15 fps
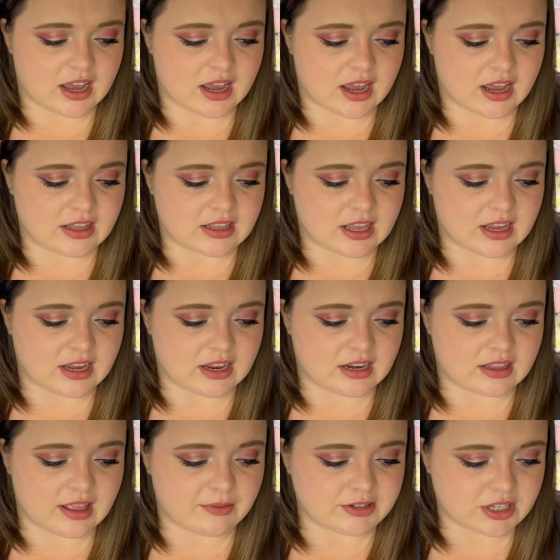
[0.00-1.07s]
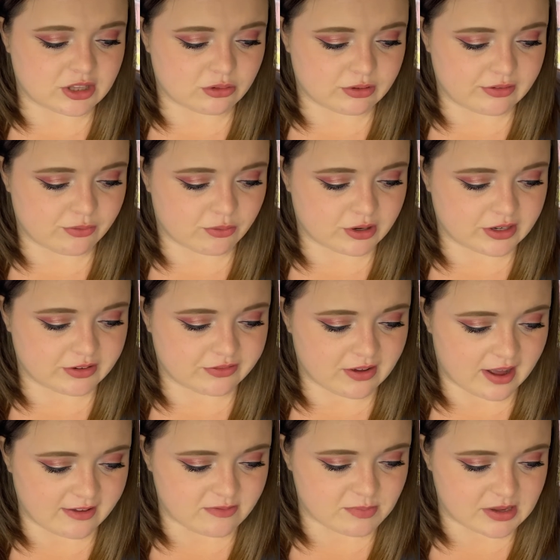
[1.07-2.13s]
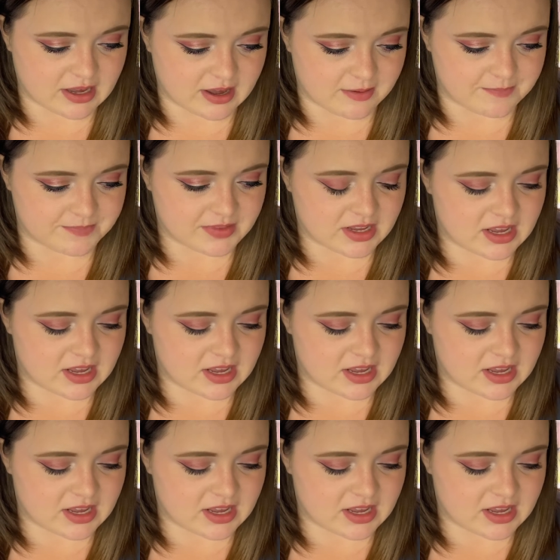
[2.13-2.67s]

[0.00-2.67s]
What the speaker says: and then that was at 3:45 p.m.